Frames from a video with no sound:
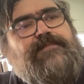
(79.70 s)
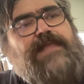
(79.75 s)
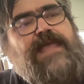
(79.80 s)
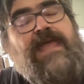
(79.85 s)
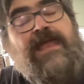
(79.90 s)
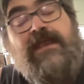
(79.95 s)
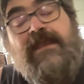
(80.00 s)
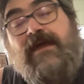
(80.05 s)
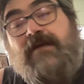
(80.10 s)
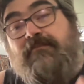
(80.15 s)

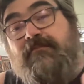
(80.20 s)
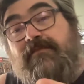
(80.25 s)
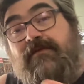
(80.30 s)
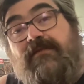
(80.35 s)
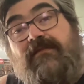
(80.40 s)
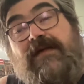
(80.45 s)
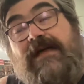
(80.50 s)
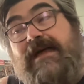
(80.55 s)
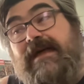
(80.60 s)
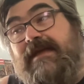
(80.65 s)
and I'm
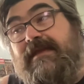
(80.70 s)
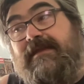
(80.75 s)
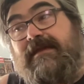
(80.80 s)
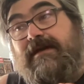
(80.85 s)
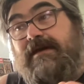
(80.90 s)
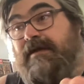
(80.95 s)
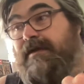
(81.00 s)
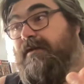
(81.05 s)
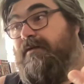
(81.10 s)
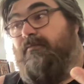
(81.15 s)
glad
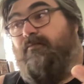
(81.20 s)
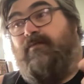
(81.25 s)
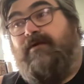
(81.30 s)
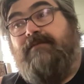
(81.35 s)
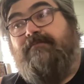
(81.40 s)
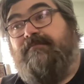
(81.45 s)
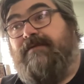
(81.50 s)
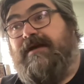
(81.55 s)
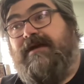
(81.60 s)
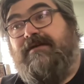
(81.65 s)
I
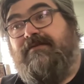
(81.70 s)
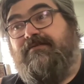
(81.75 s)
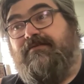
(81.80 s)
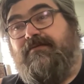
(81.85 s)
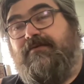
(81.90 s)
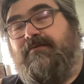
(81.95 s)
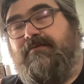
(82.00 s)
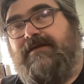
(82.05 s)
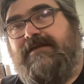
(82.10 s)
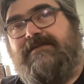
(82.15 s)
went back
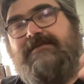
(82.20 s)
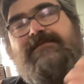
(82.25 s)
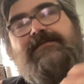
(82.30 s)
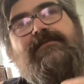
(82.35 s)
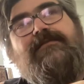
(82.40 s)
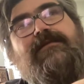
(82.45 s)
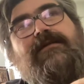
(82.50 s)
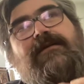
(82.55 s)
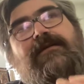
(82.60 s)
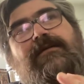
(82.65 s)
through it,
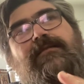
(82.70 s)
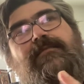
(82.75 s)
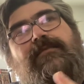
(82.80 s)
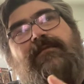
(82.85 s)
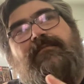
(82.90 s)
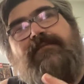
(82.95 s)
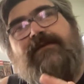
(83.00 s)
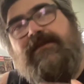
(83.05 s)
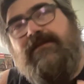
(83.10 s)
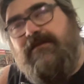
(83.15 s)
um,
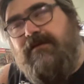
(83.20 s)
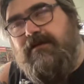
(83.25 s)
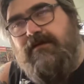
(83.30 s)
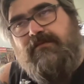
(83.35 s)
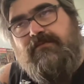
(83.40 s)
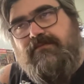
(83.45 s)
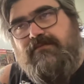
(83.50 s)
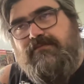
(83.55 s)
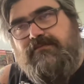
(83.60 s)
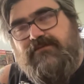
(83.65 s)
but
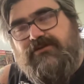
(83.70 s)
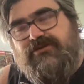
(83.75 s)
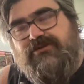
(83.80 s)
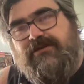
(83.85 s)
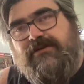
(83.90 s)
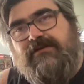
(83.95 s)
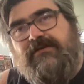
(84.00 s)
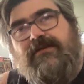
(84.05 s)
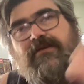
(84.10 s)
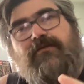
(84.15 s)
you
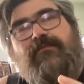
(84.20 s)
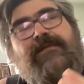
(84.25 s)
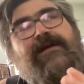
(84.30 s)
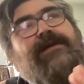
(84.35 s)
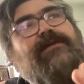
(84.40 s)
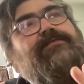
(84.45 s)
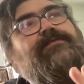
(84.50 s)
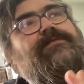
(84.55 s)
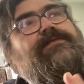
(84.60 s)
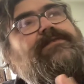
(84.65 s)
should go
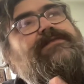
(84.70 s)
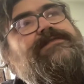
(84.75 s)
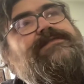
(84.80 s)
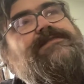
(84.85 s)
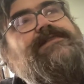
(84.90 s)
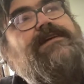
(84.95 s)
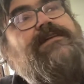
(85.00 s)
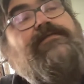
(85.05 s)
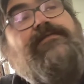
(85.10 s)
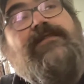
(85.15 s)
back through your
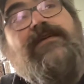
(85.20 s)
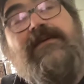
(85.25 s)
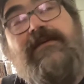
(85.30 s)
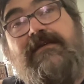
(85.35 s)
stuff.